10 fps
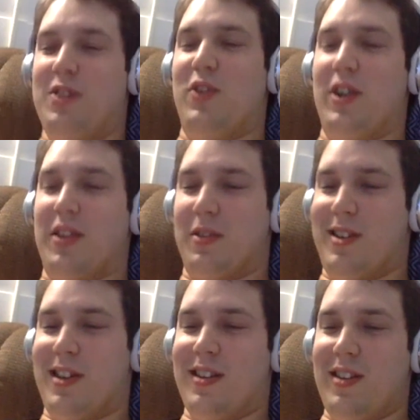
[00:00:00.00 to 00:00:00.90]
fucking
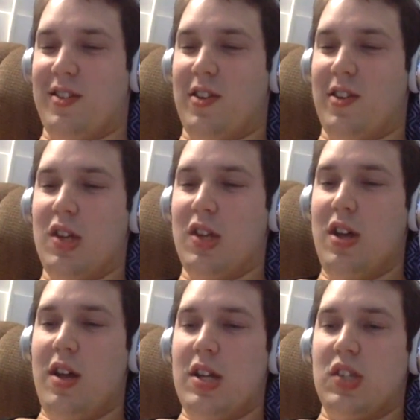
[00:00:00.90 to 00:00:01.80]
ridiculous, guys.
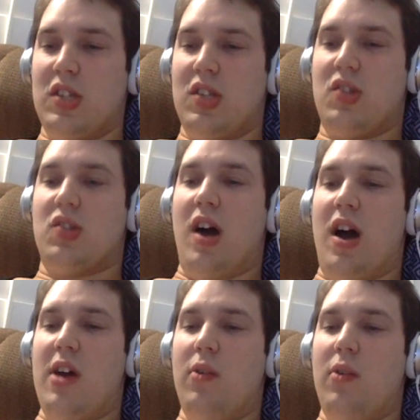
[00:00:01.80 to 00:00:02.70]

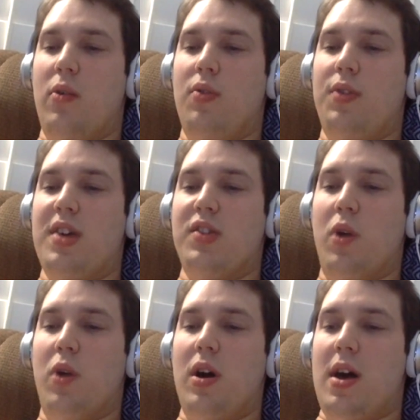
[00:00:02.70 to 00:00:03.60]
SYL
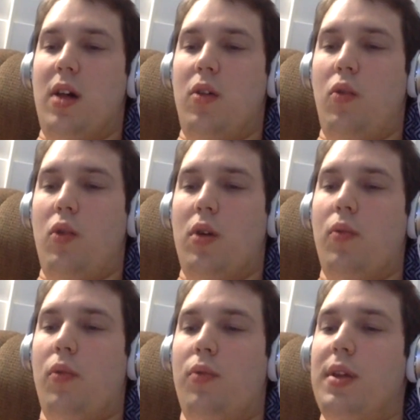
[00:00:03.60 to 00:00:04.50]

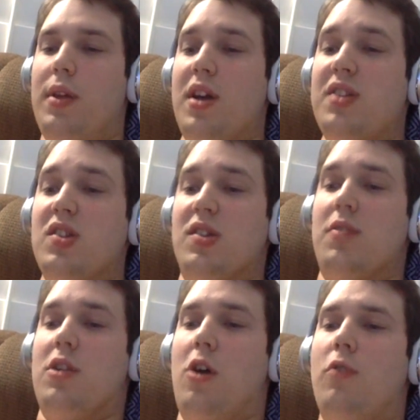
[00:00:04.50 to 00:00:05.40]

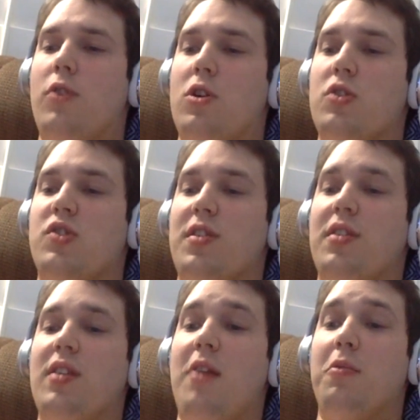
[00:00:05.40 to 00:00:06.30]
1979 overheard
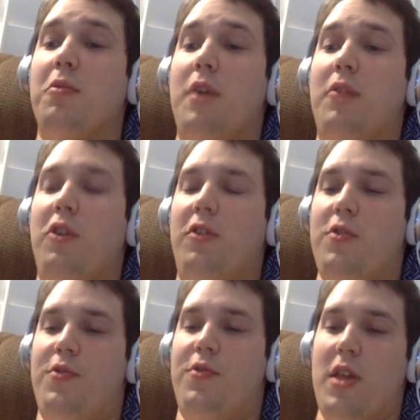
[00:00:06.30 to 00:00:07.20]
something that would ruffle a
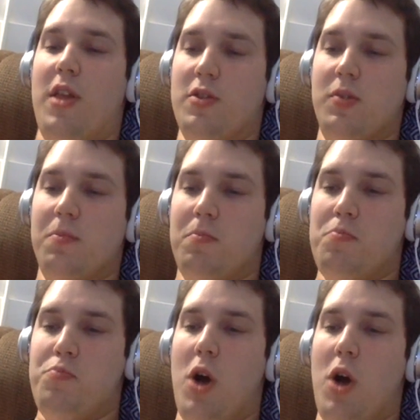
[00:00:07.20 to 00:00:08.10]
few feathers.
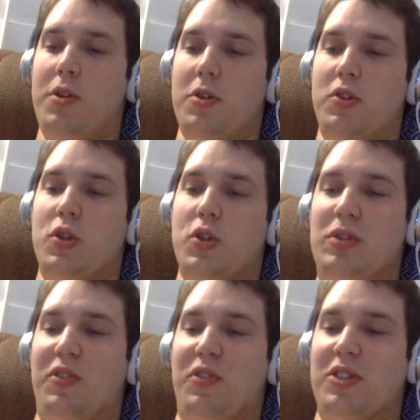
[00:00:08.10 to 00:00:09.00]
No, there are two
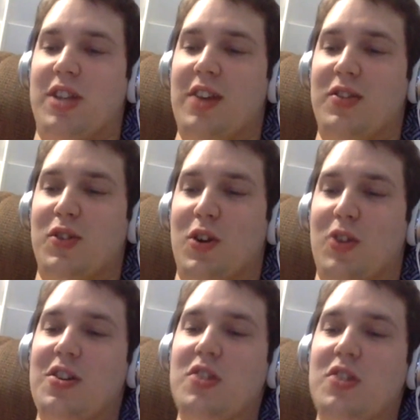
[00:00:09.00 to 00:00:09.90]
different types of
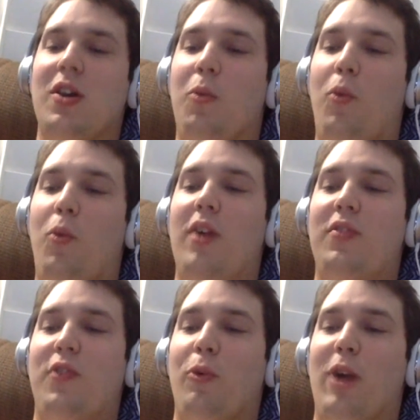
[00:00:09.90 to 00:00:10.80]
turkeys. One
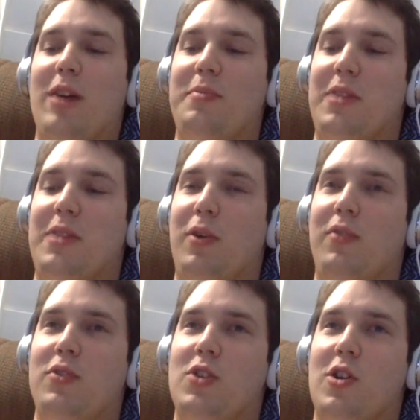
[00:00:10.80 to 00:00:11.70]
for white meat, one
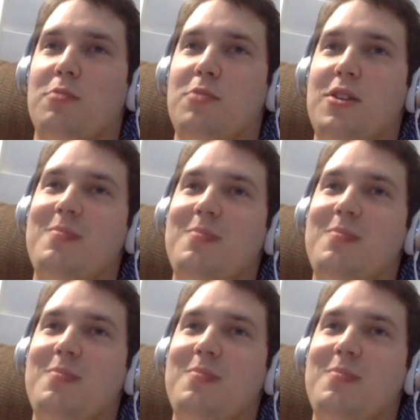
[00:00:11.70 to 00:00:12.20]
for dark meat.